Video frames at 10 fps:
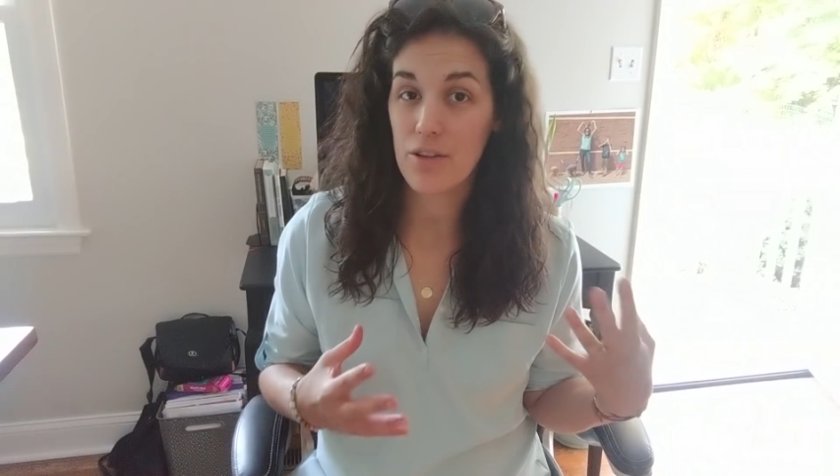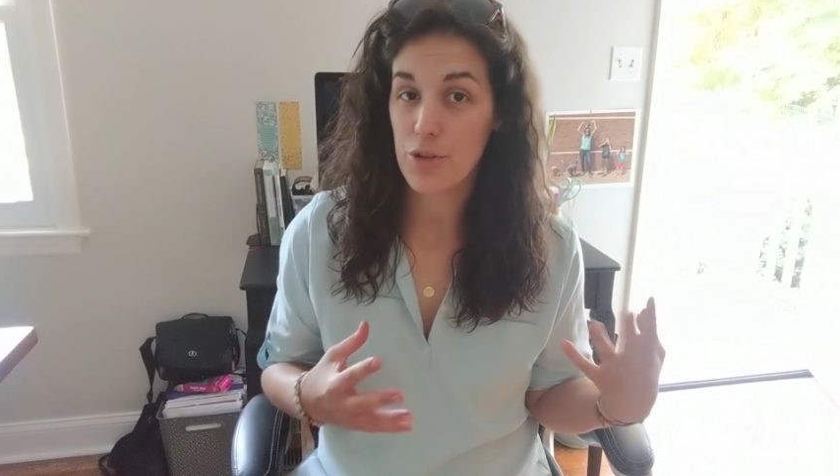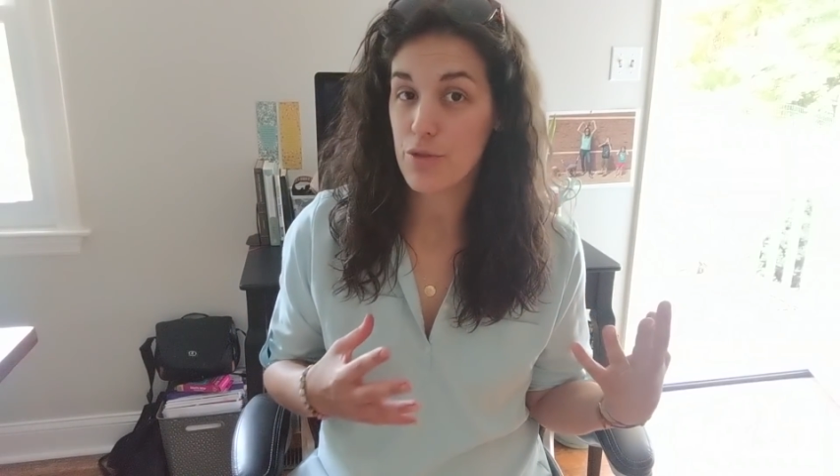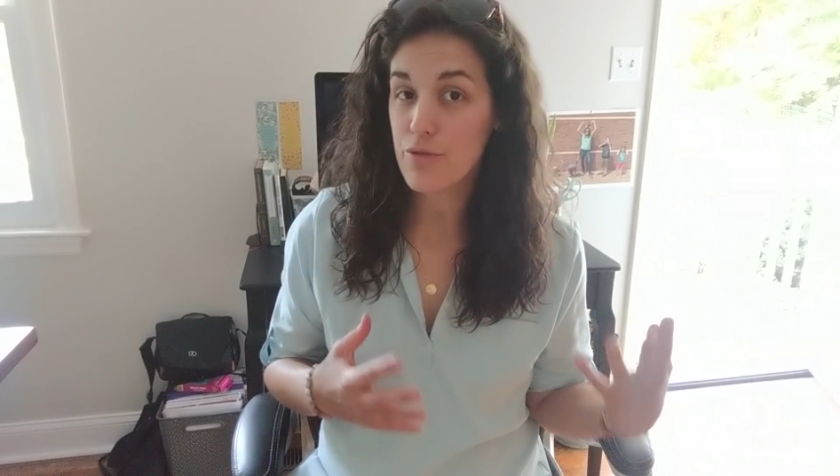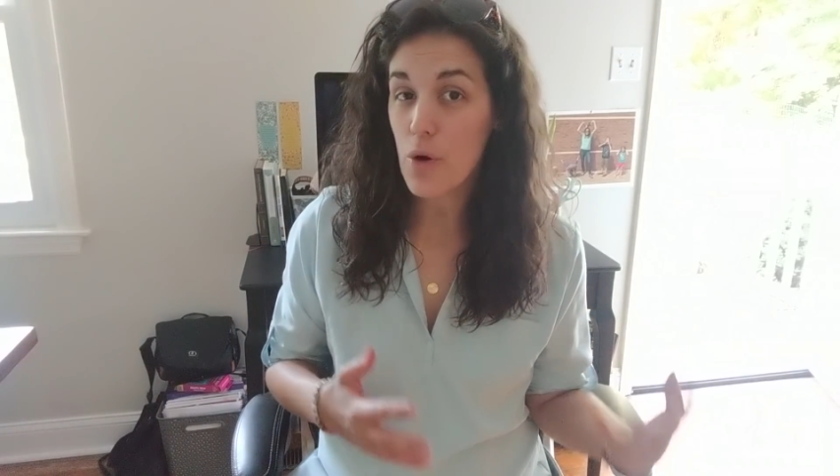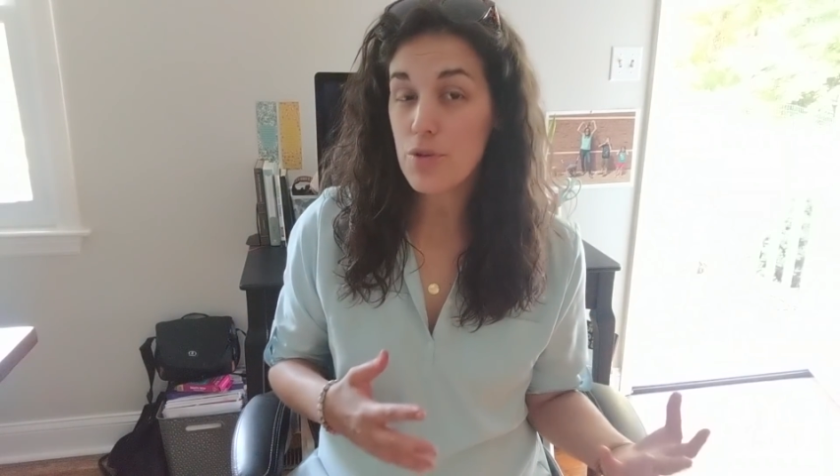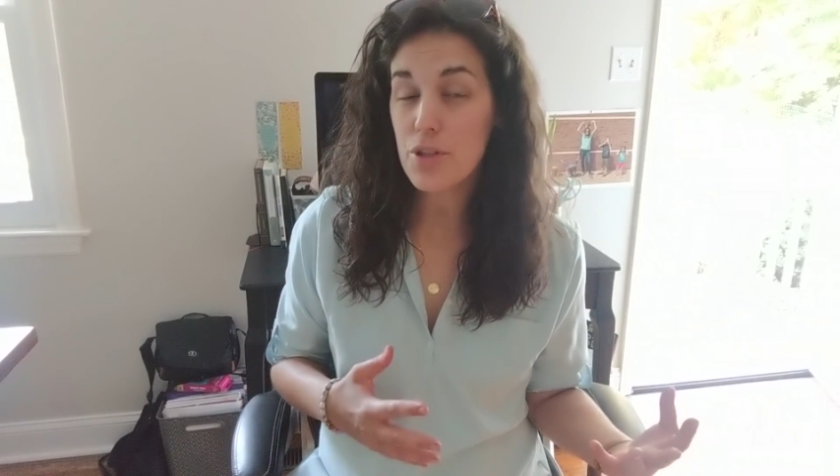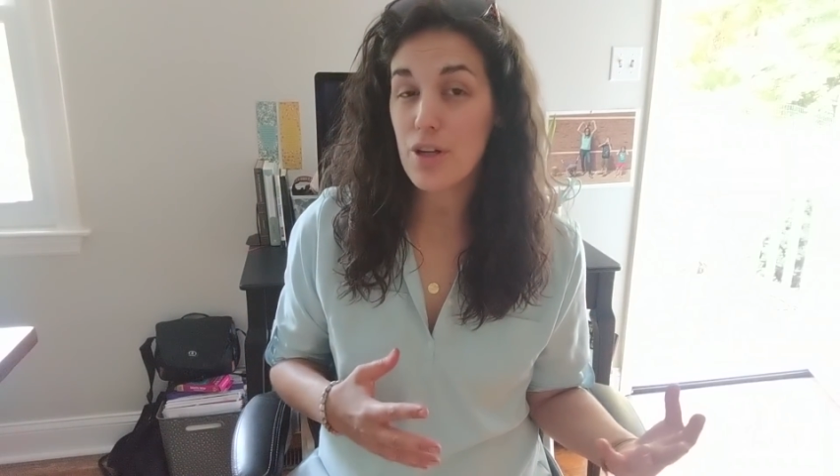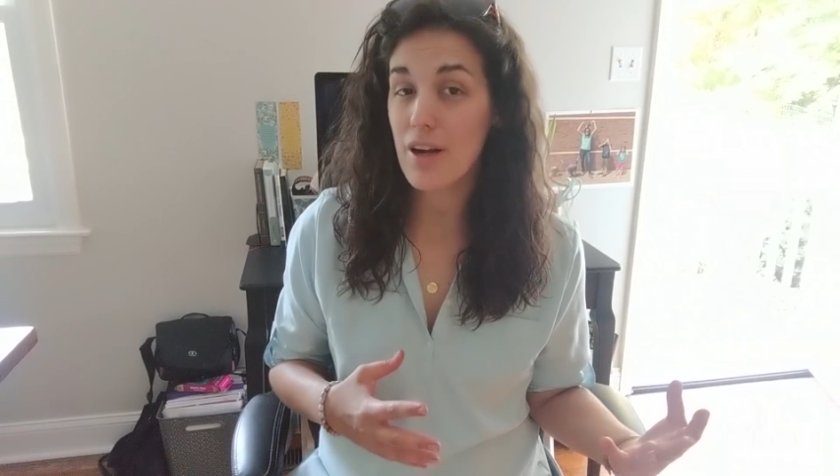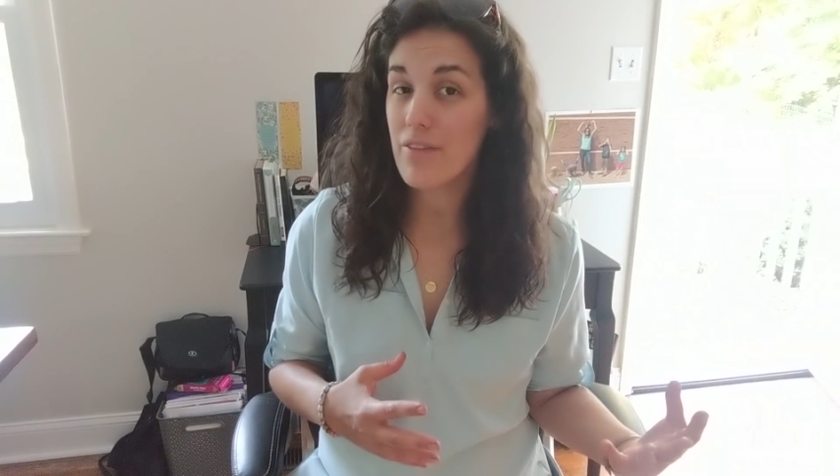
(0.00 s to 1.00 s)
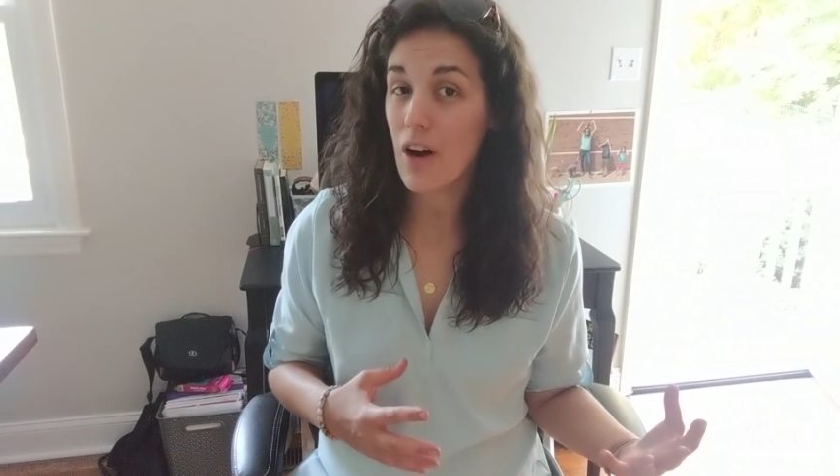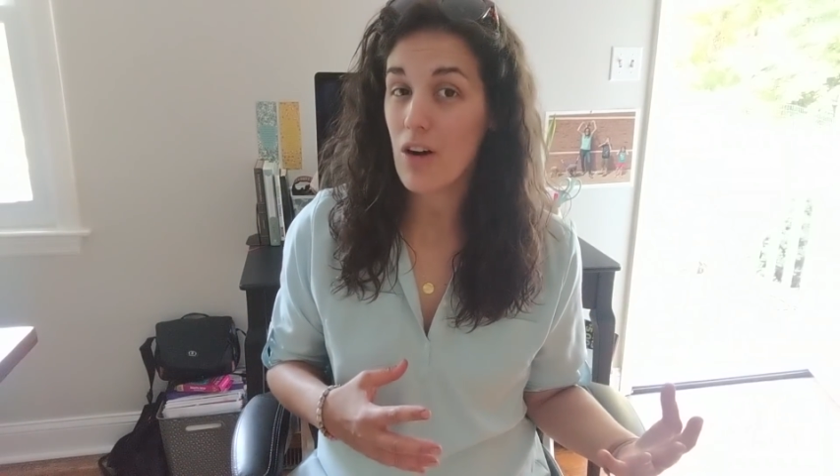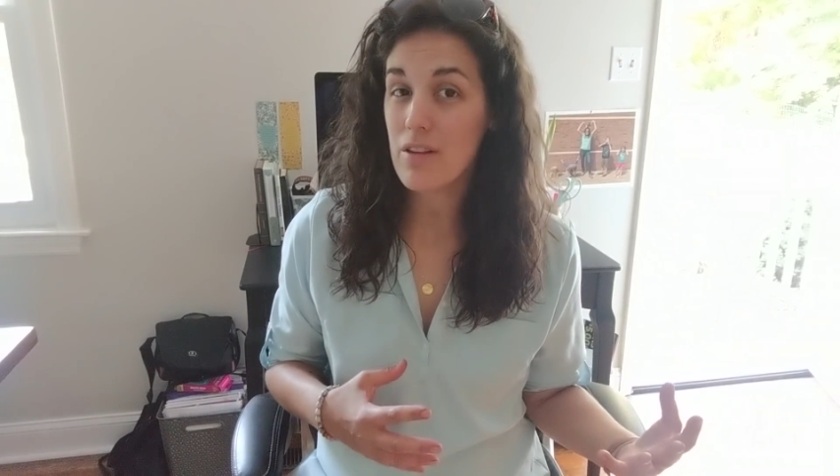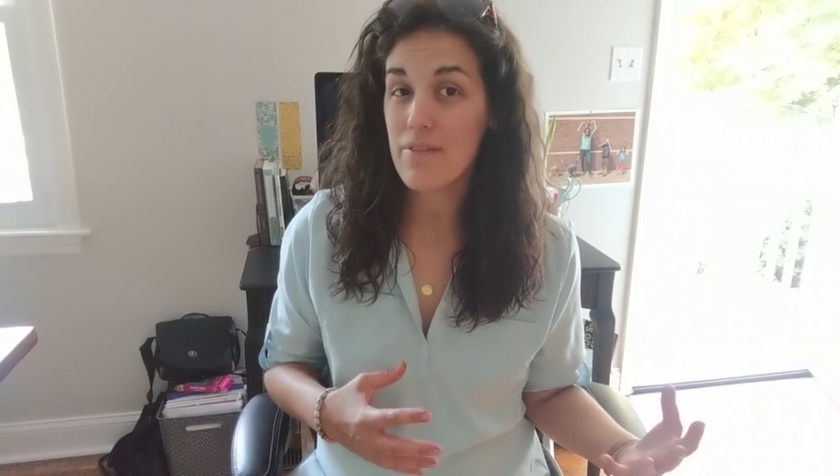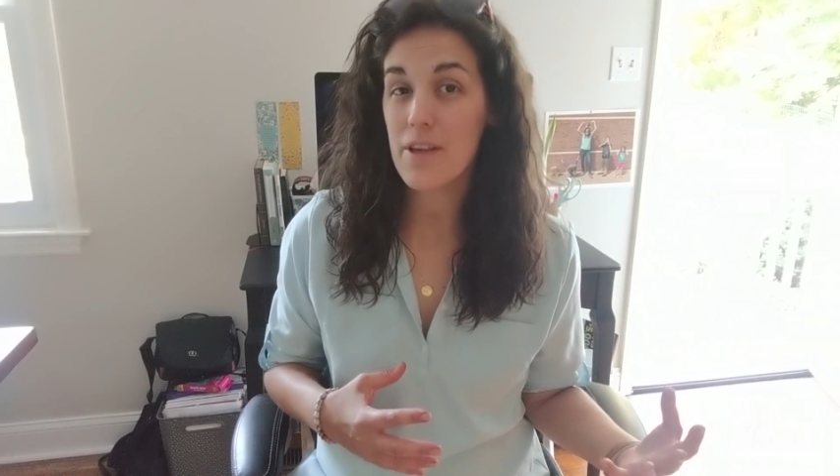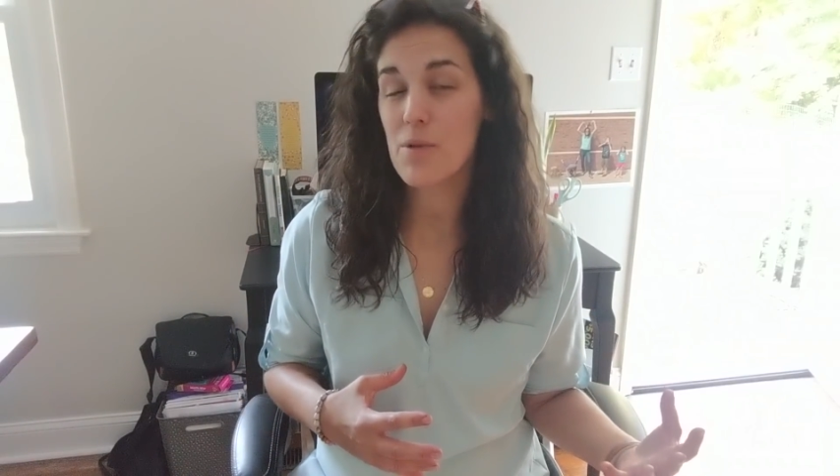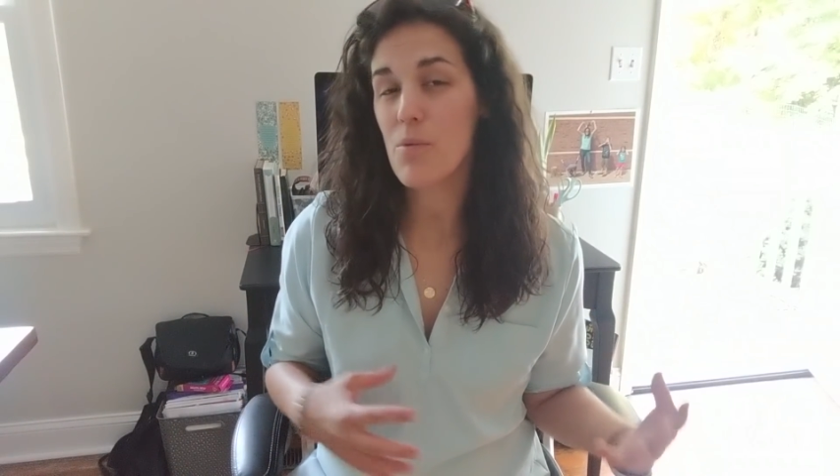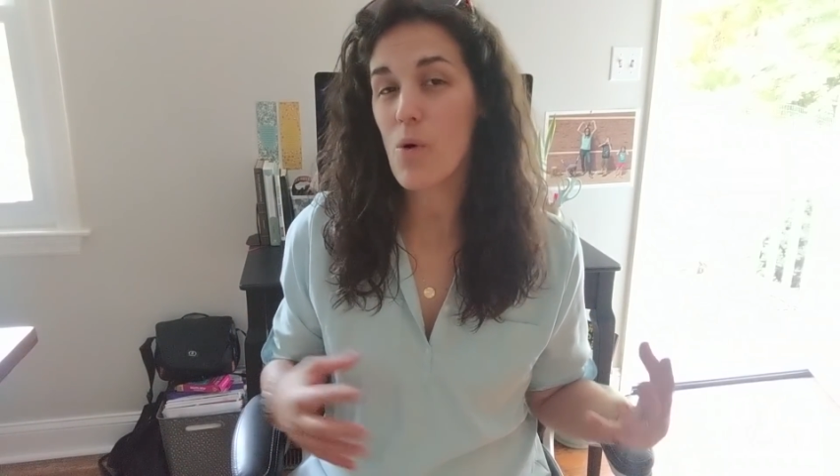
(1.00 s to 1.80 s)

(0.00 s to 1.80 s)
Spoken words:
a little folder of all of them,